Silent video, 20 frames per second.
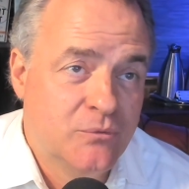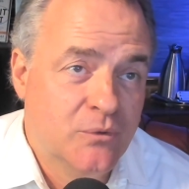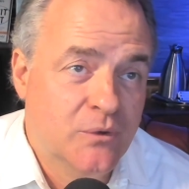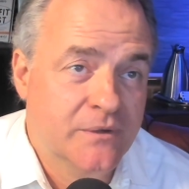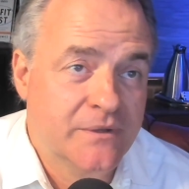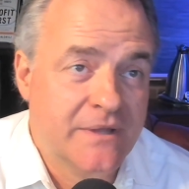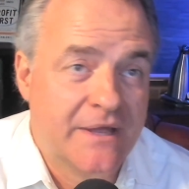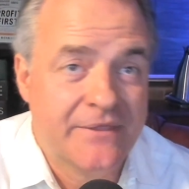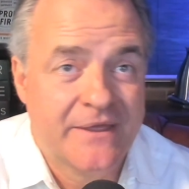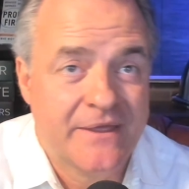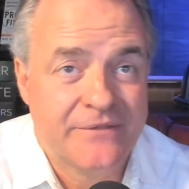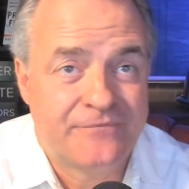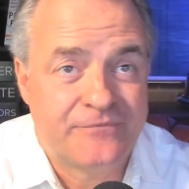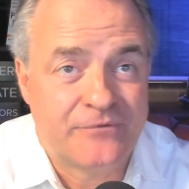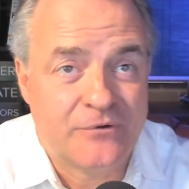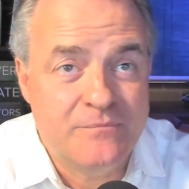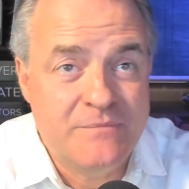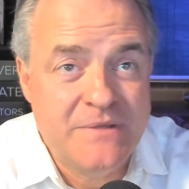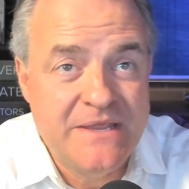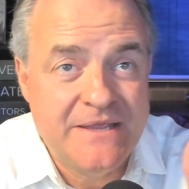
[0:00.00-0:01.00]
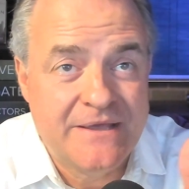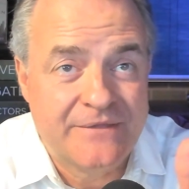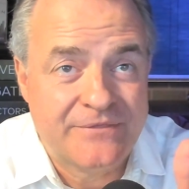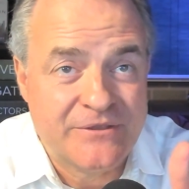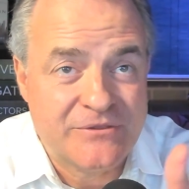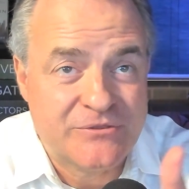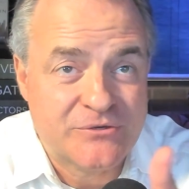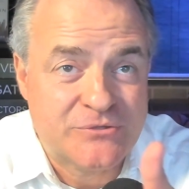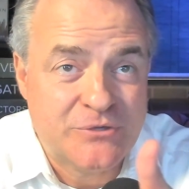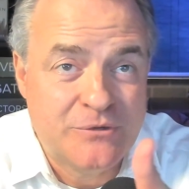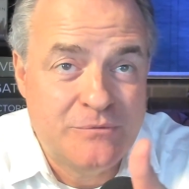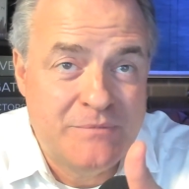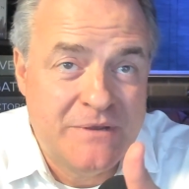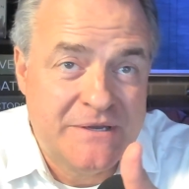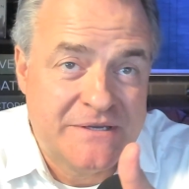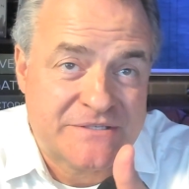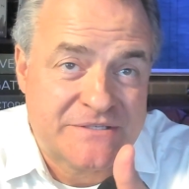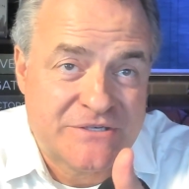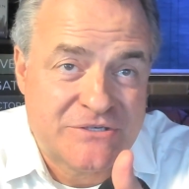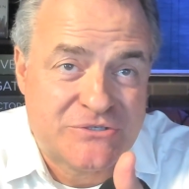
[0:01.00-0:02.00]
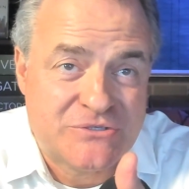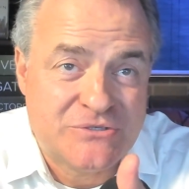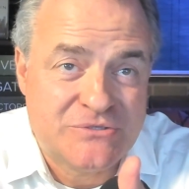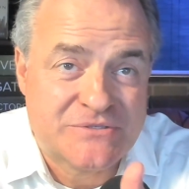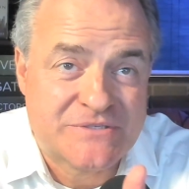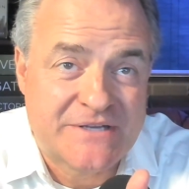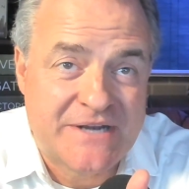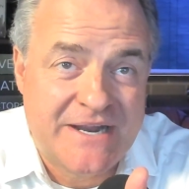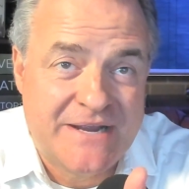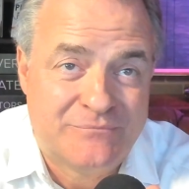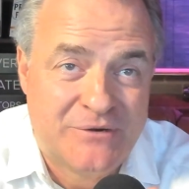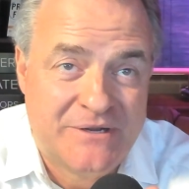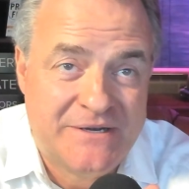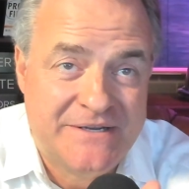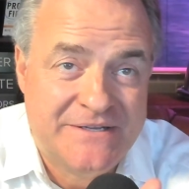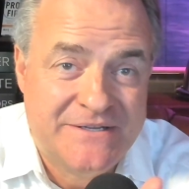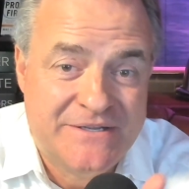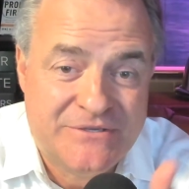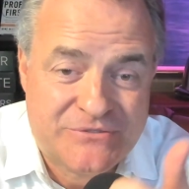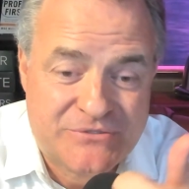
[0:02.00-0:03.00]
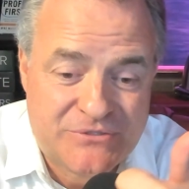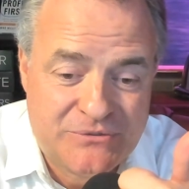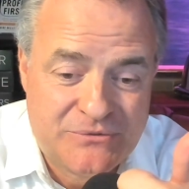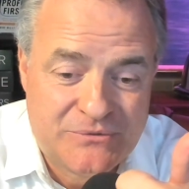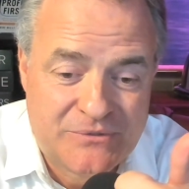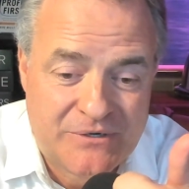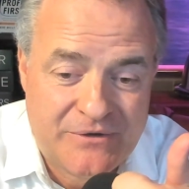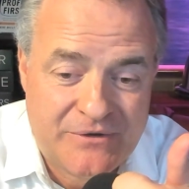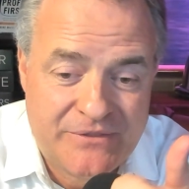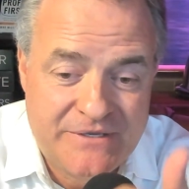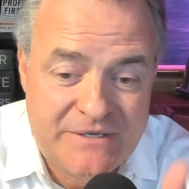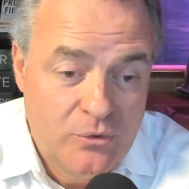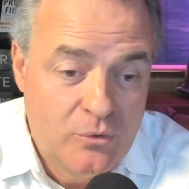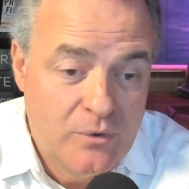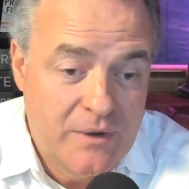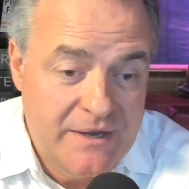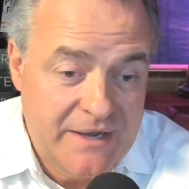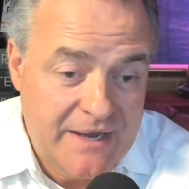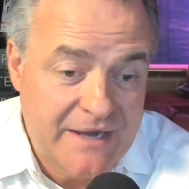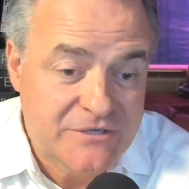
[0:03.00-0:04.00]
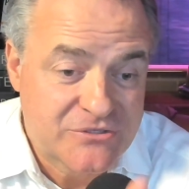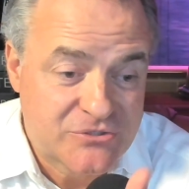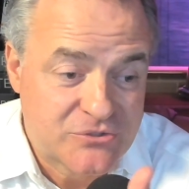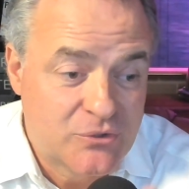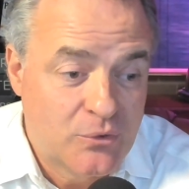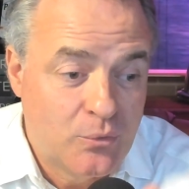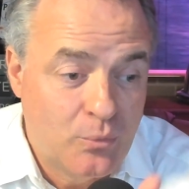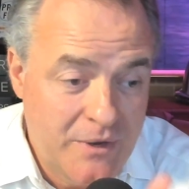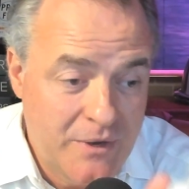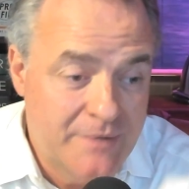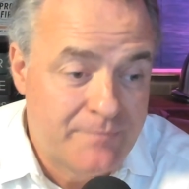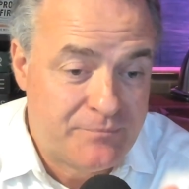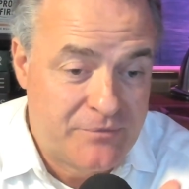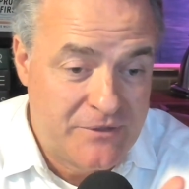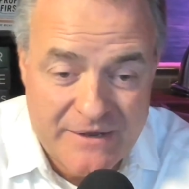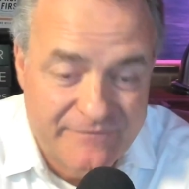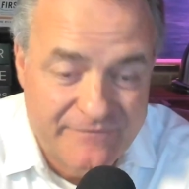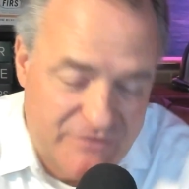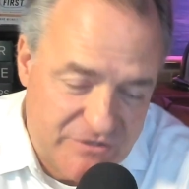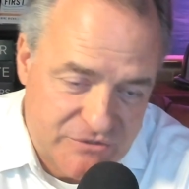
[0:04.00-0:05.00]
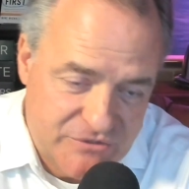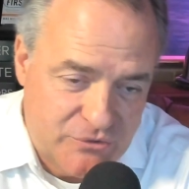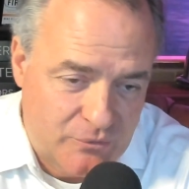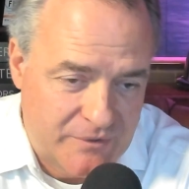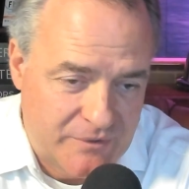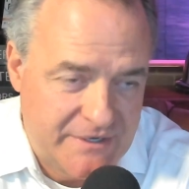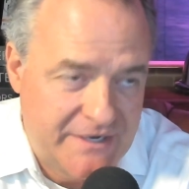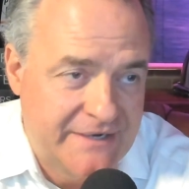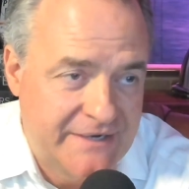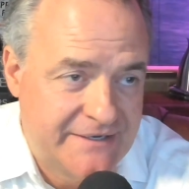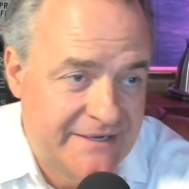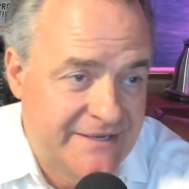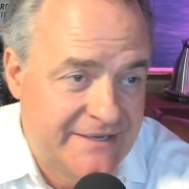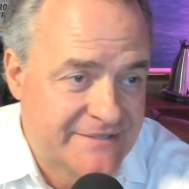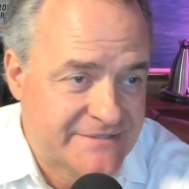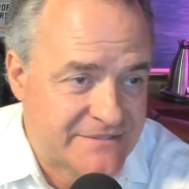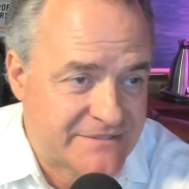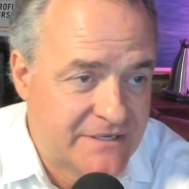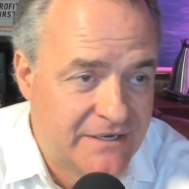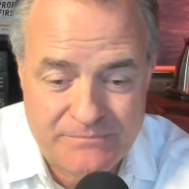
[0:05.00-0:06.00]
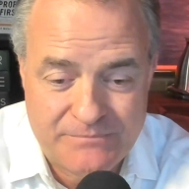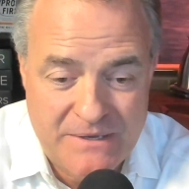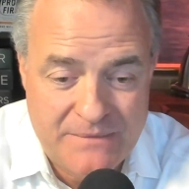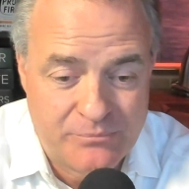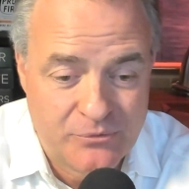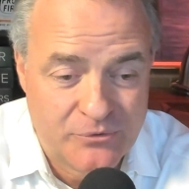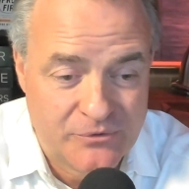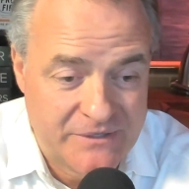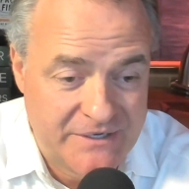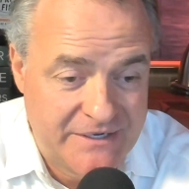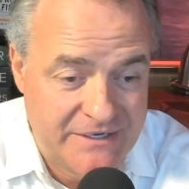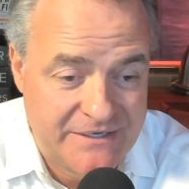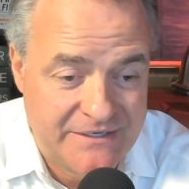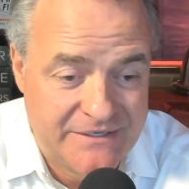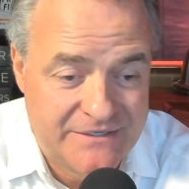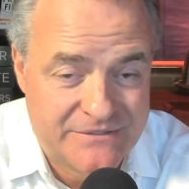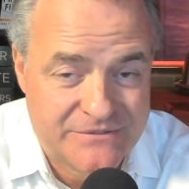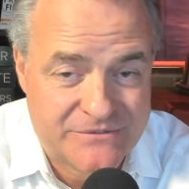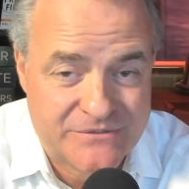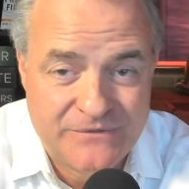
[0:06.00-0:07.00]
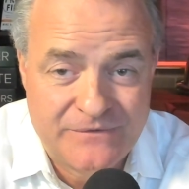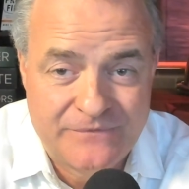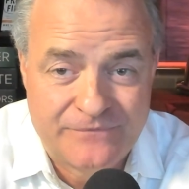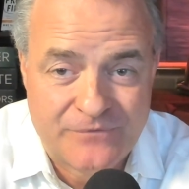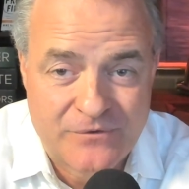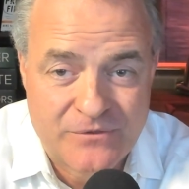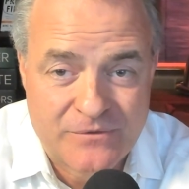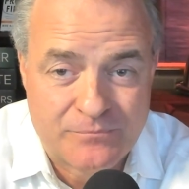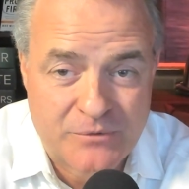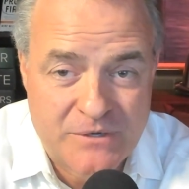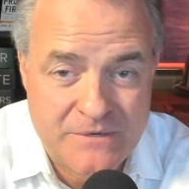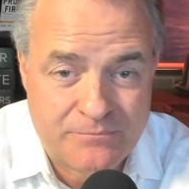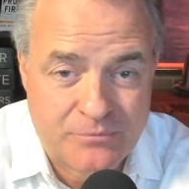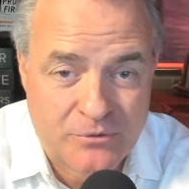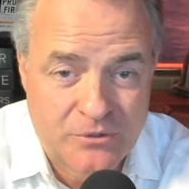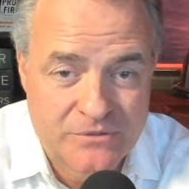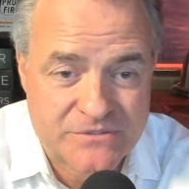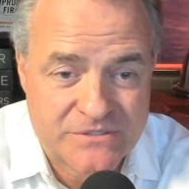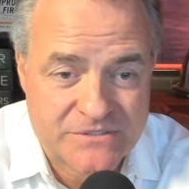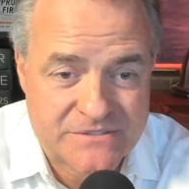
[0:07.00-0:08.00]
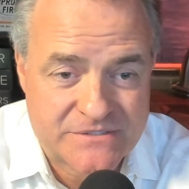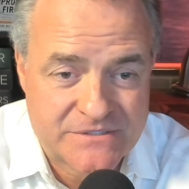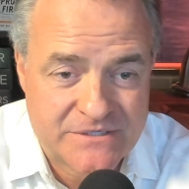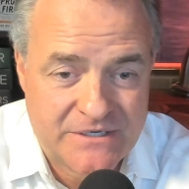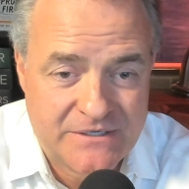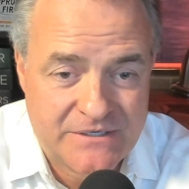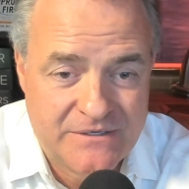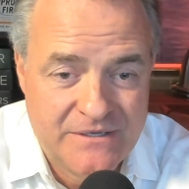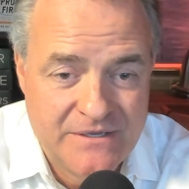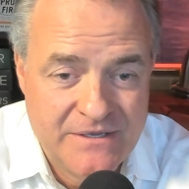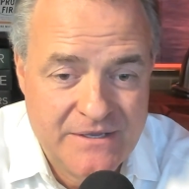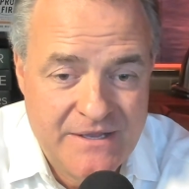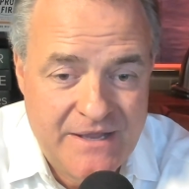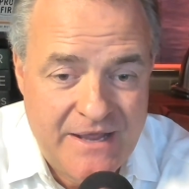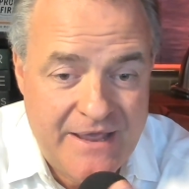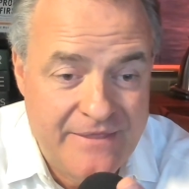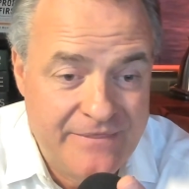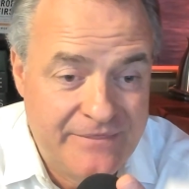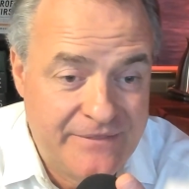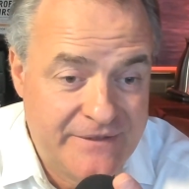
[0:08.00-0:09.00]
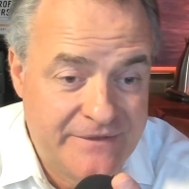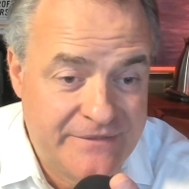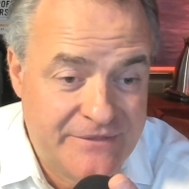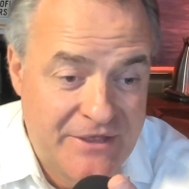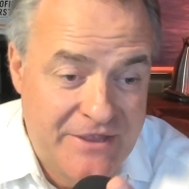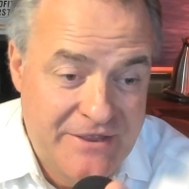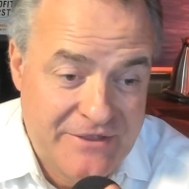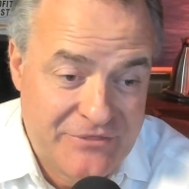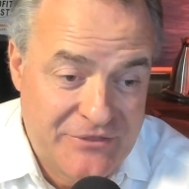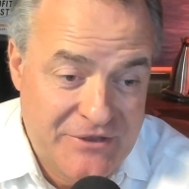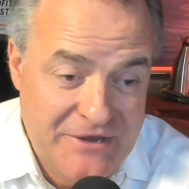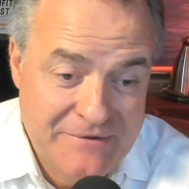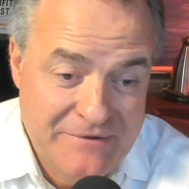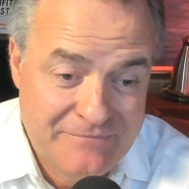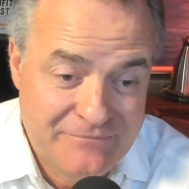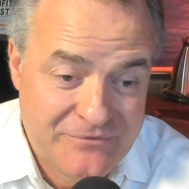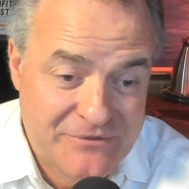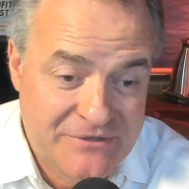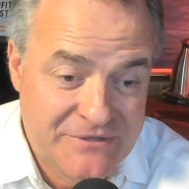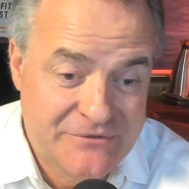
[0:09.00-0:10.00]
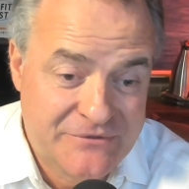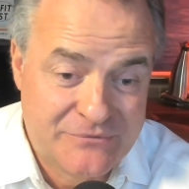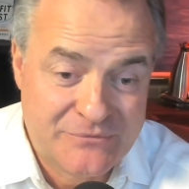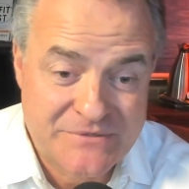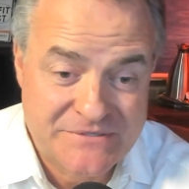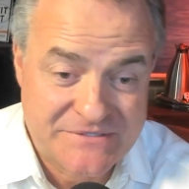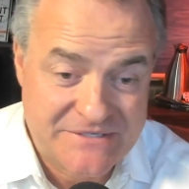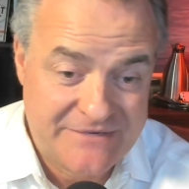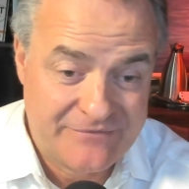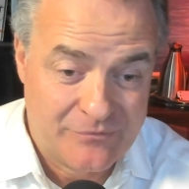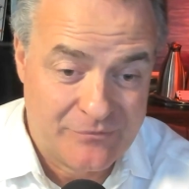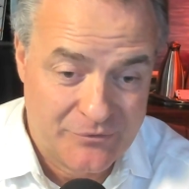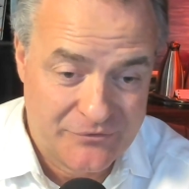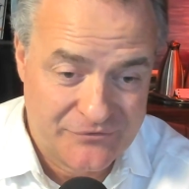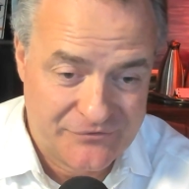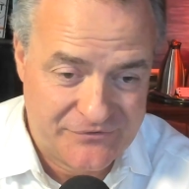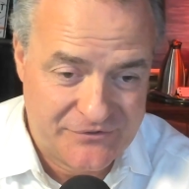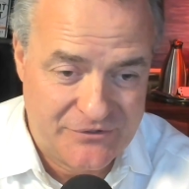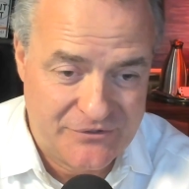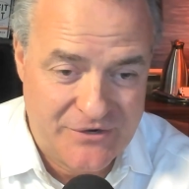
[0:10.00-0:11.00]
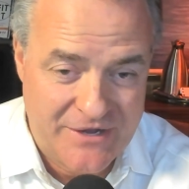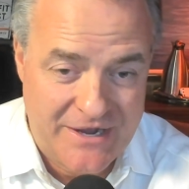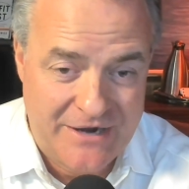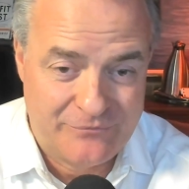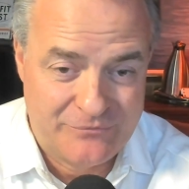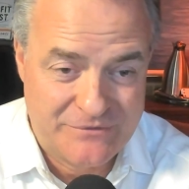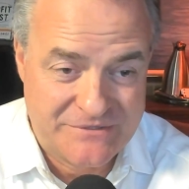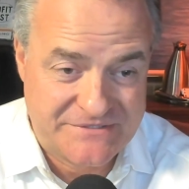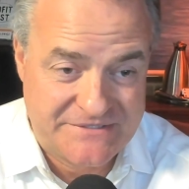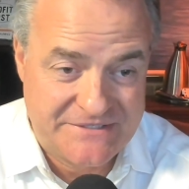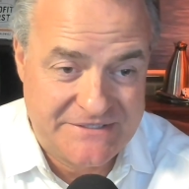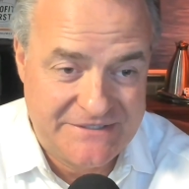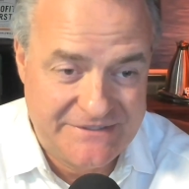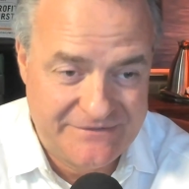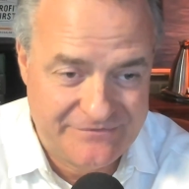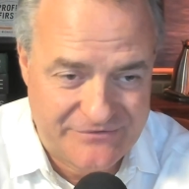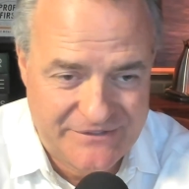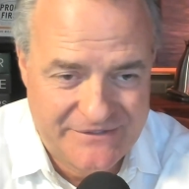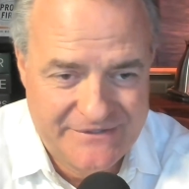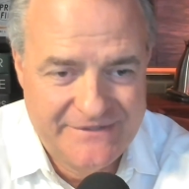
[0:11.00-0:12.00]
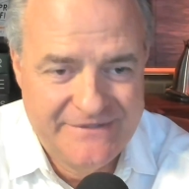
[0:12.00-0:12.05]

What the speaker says: well, for me, I think the two biggest issues that I'm running into are the extra WIP or inventory, I guess, that people are getting into for the pre-purchasing, and then the receivables that are not received.